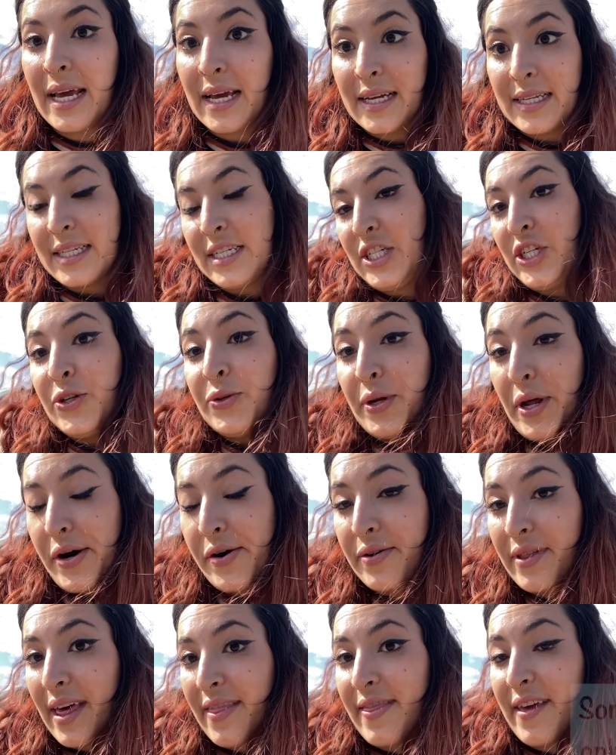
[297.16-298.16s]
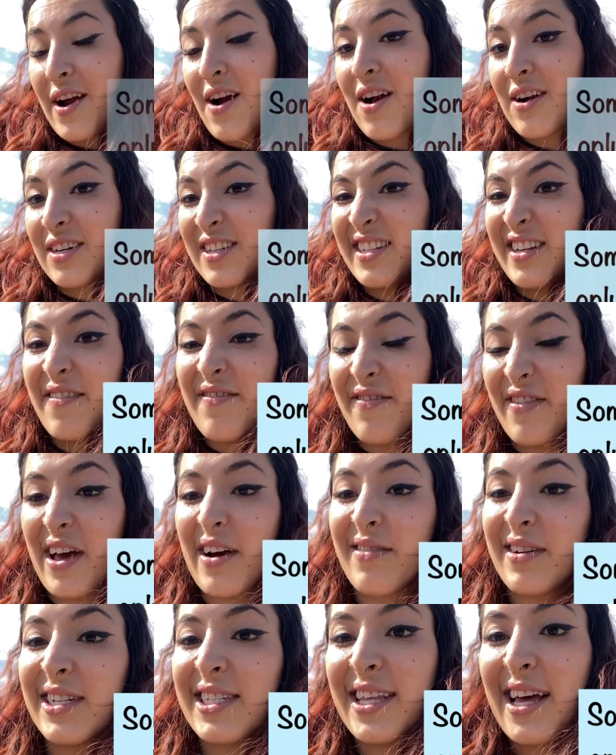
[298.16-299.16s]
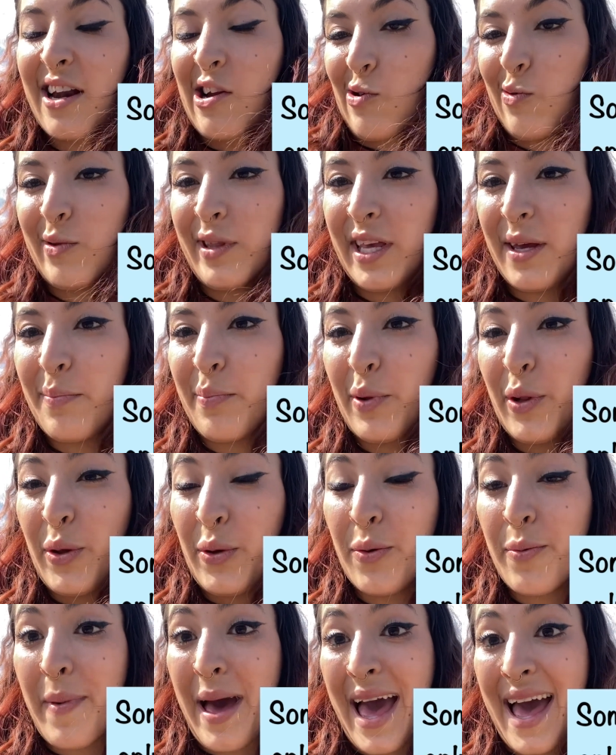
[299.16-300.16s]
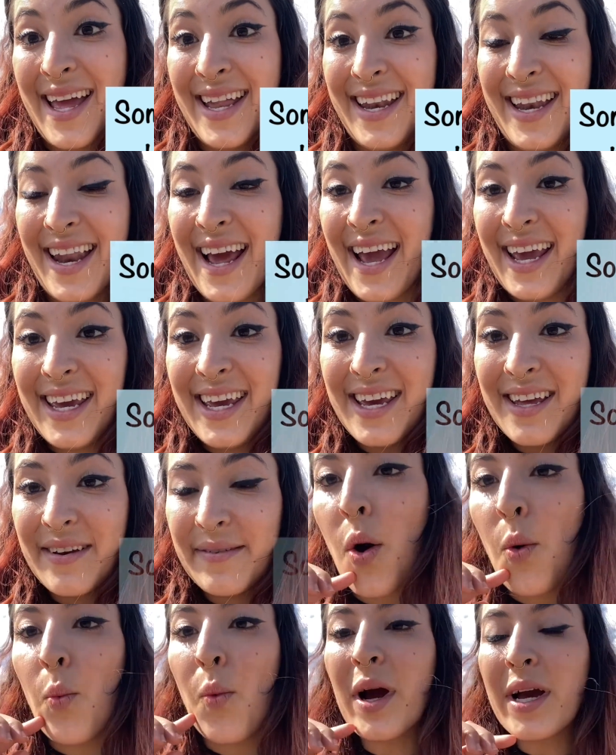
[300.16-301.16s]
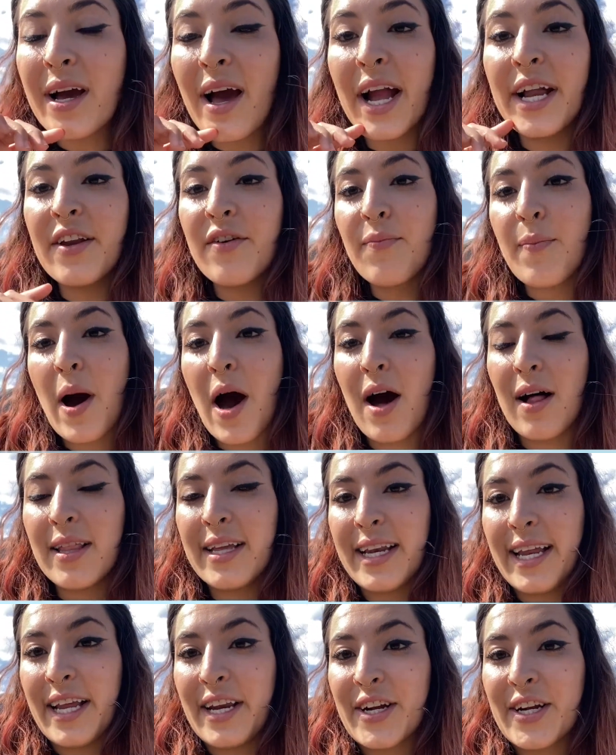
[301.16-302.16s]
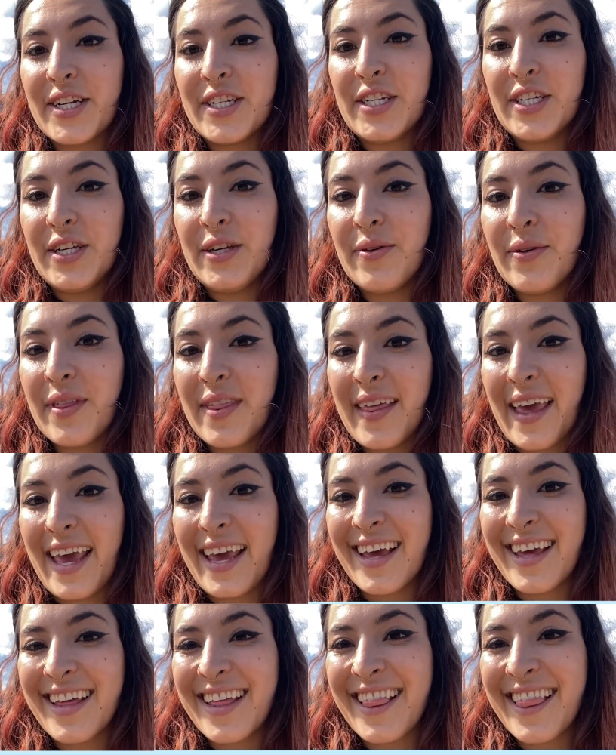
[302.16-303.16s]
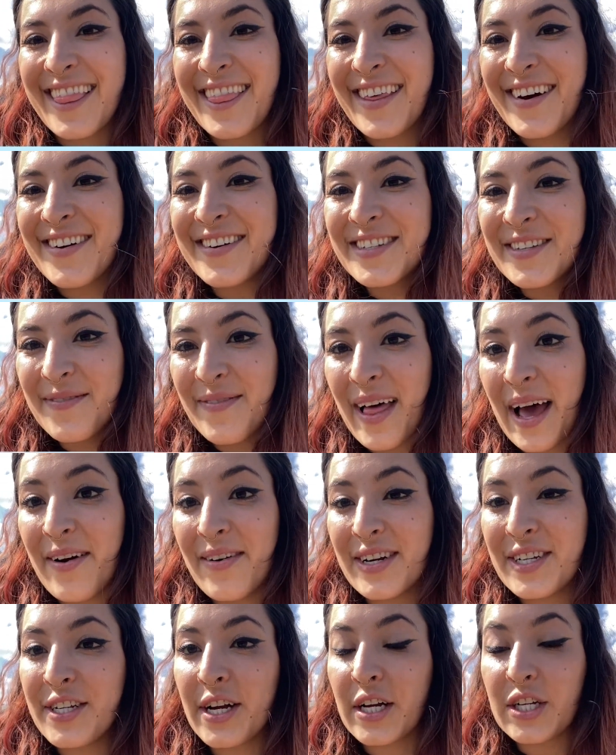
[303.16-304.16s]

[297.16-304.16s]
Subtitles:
Did you know that there are some flowers that only bloom at night? What kind of pollinator do you think those flowers are